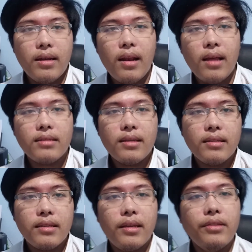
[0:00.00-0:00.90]
the last
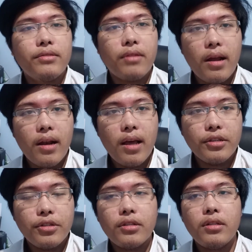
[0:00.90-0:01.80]
is
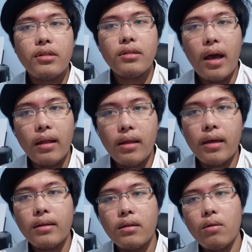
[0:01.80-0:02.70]
intranational
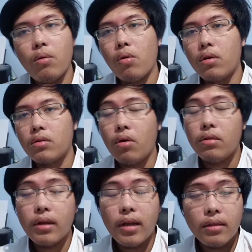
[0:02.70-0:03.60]
dialect or
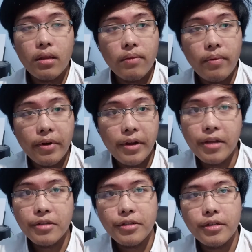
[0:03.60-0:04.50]
continental
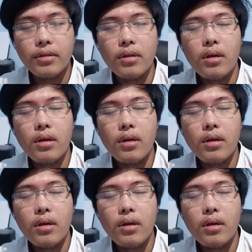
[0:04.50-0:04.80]
variation.